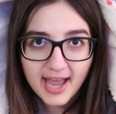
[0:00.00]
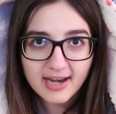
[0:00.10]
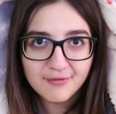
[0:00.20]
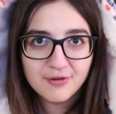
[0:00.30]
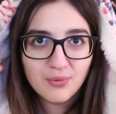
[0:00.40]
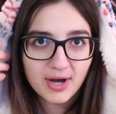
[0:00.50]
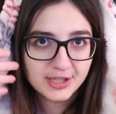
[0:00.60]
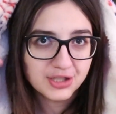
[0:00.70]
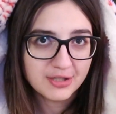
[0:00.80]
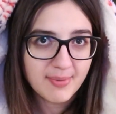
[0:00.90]
And if you
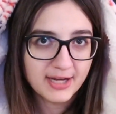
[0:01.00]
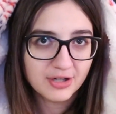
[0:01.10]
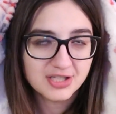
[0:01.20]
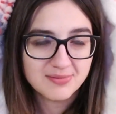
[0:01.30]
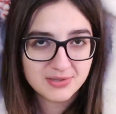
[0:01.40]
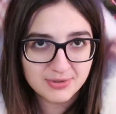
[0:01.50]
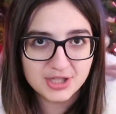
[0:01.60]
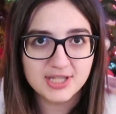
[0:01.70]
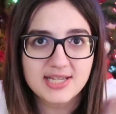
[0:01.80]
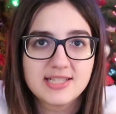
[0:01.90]
watched my Christmas
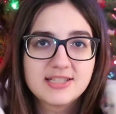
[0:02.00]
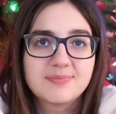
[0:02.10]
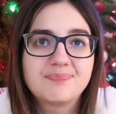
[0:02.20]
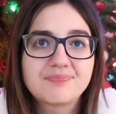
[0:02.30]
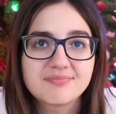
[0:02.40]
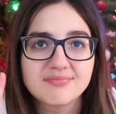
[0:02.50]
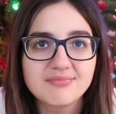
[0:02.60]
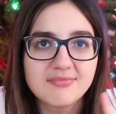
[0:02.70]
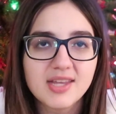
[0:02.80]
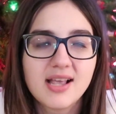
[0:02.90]
wish list,
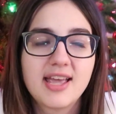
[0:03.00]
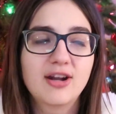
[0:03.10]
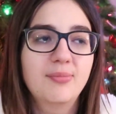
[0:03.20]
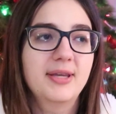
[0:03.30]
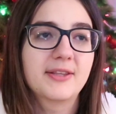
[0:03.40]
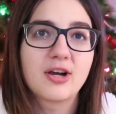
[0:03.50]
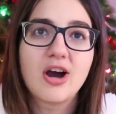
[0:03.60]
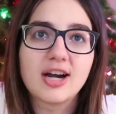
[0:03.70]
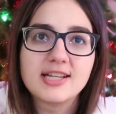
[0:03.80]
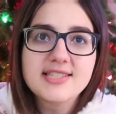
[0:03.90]
it'll be in the
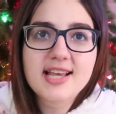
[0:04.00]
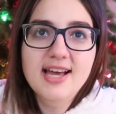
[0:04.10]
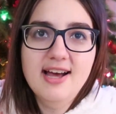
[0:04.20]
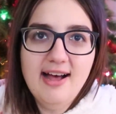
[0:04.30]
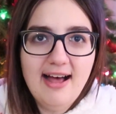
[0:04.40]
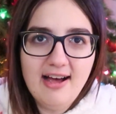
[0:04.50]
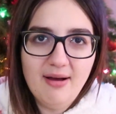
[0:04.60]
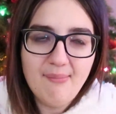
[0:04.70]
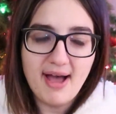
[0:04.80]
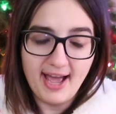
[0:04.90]
cards.
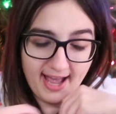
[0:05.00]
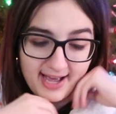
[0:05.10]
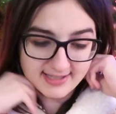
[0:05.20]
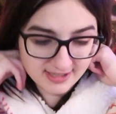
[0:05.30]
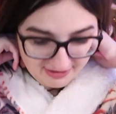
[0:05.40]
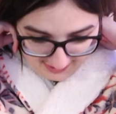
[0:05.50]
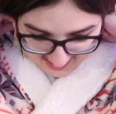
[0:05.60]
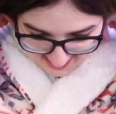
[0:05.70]
I asked for